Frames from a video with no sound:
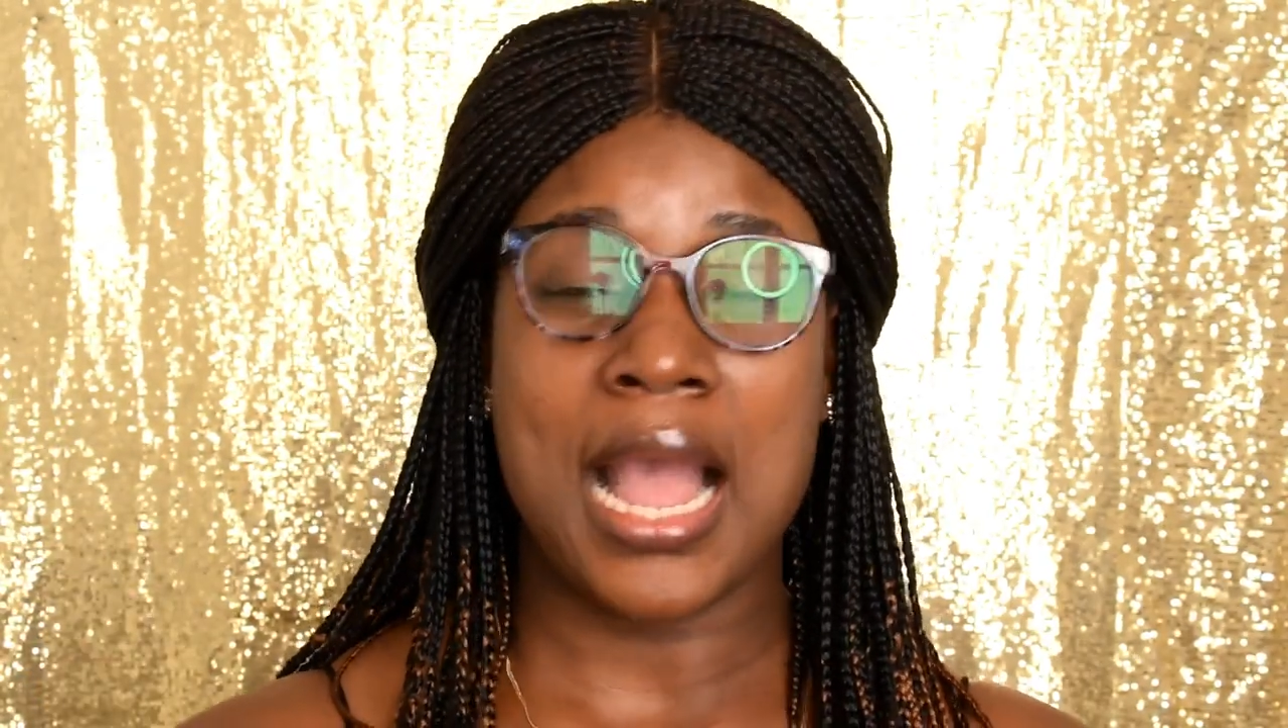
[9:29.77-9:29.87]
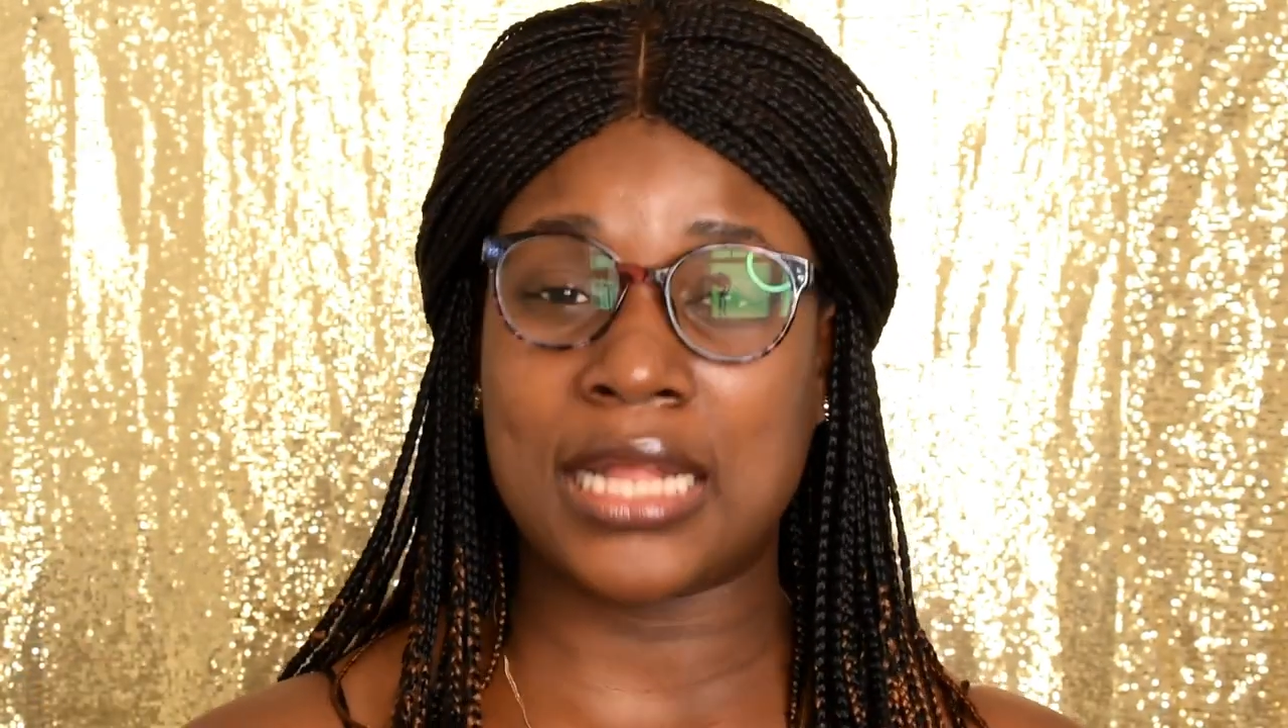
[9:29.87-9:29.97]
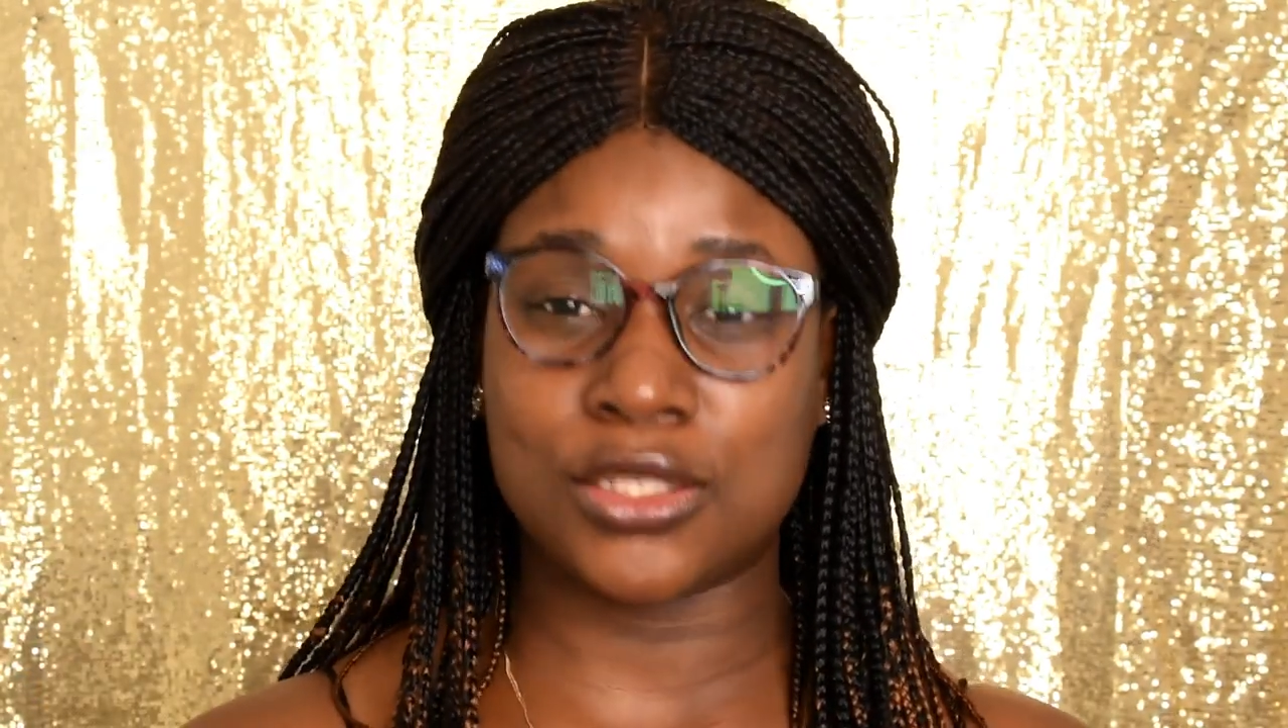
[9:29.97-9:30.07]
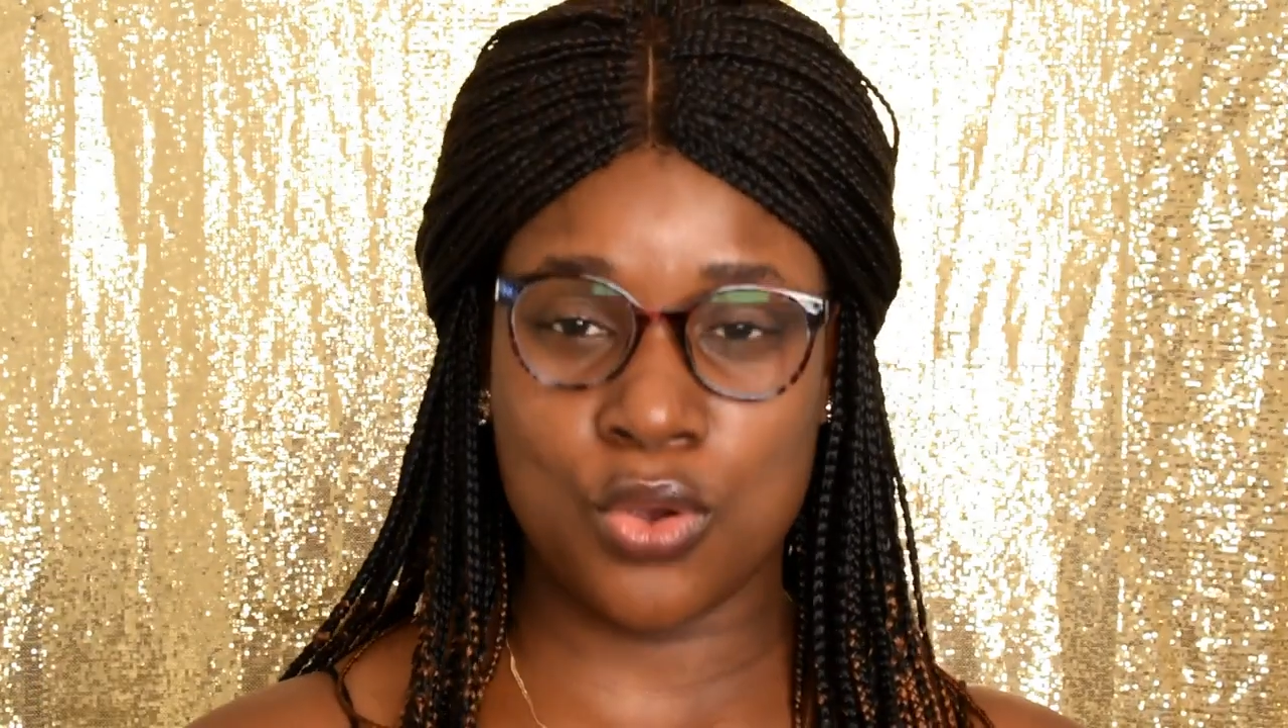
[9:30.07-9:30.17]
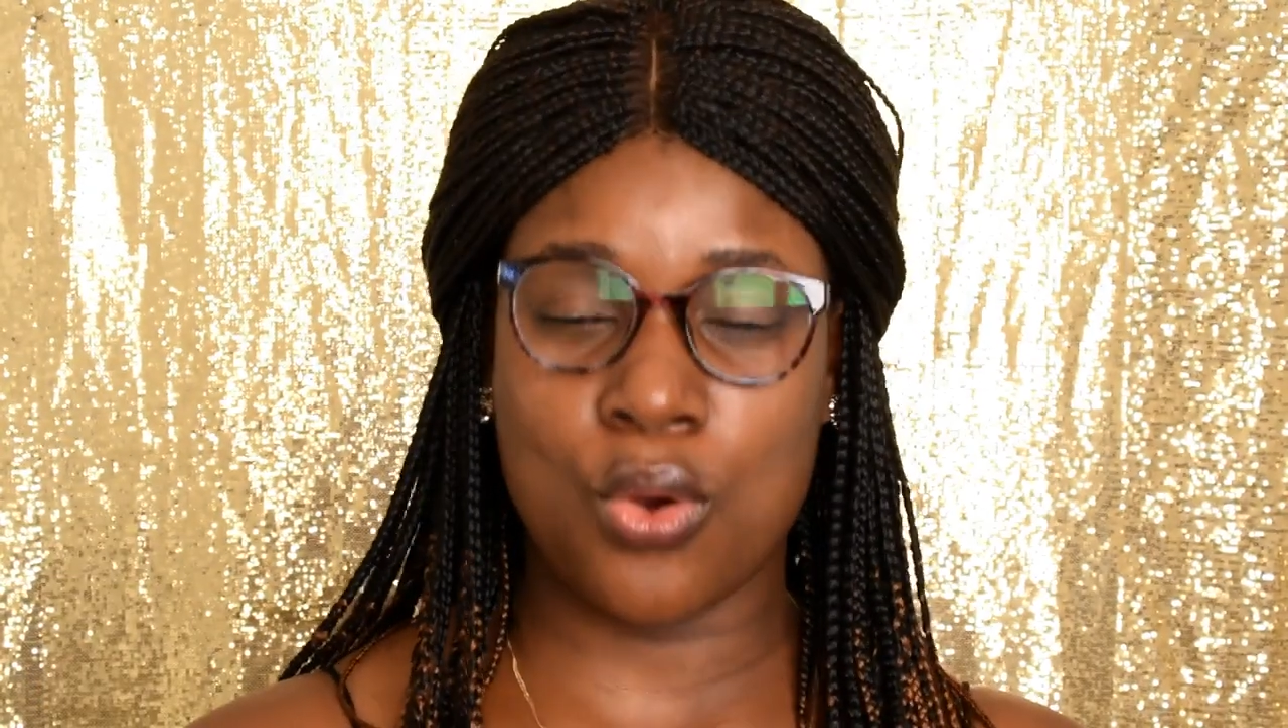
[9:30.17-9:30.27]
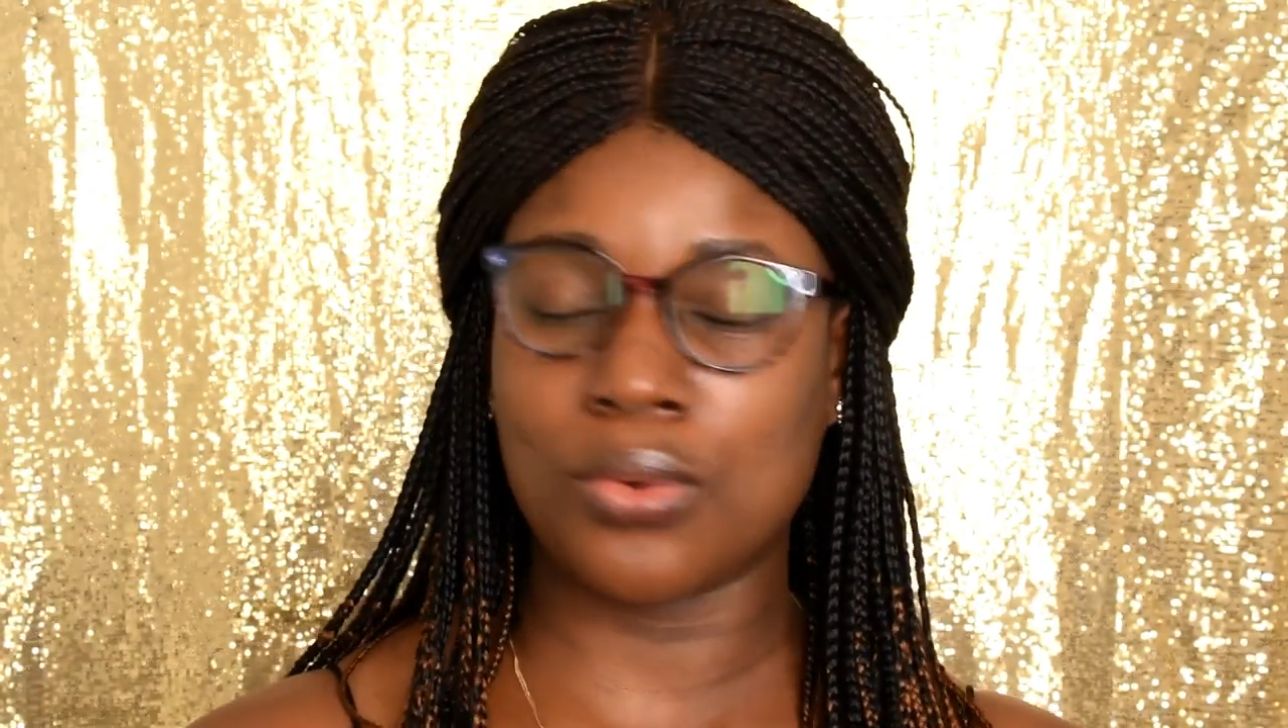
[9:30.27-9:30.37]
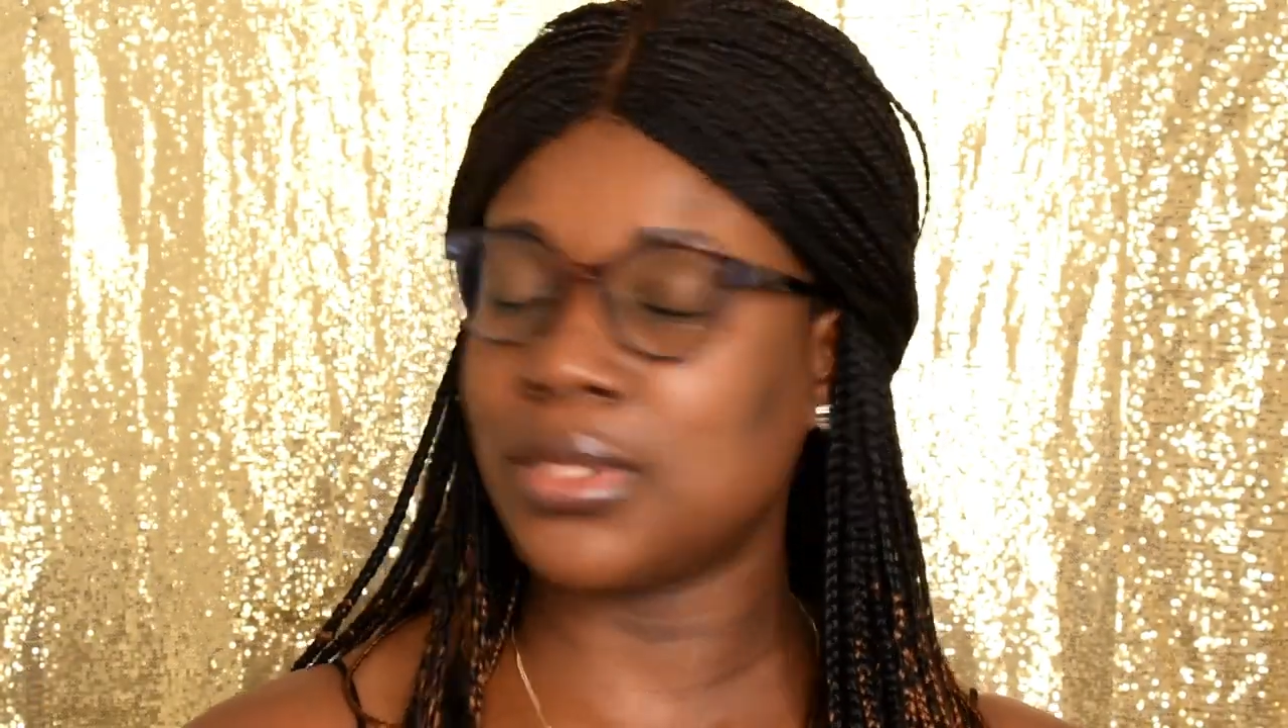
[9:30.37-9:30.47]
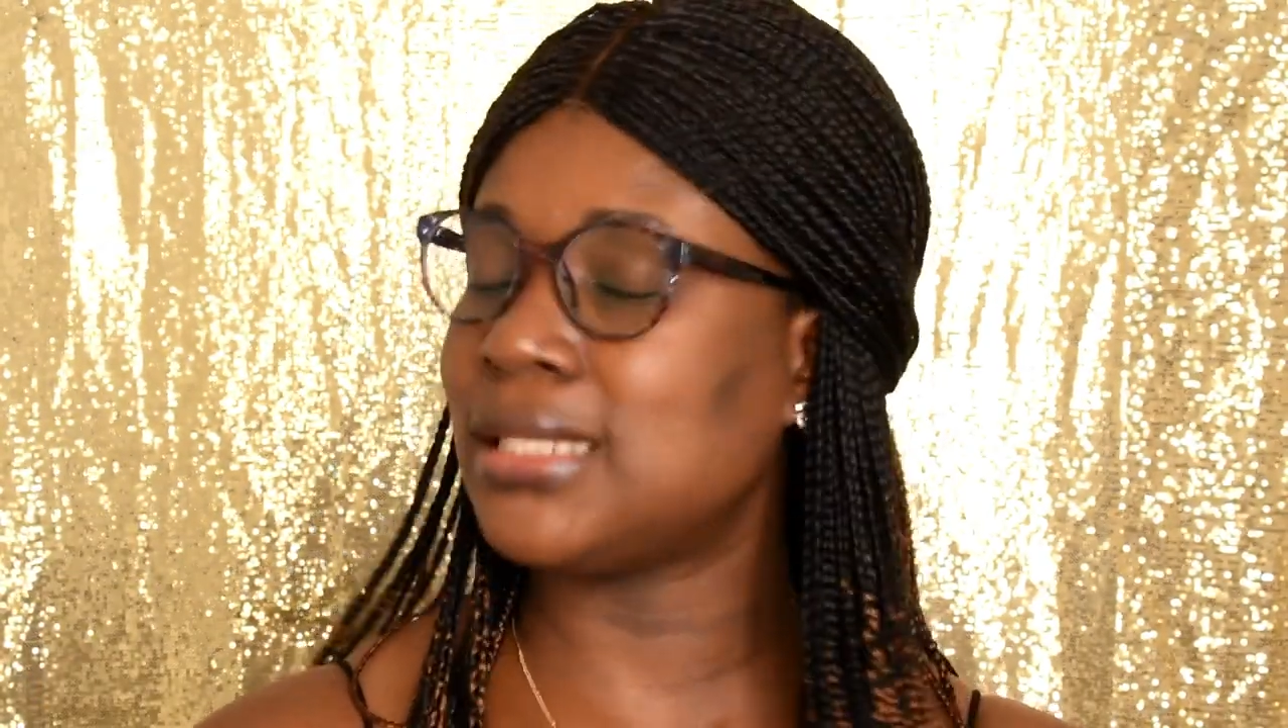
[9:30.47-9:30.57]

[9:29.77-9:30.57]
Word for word: at all.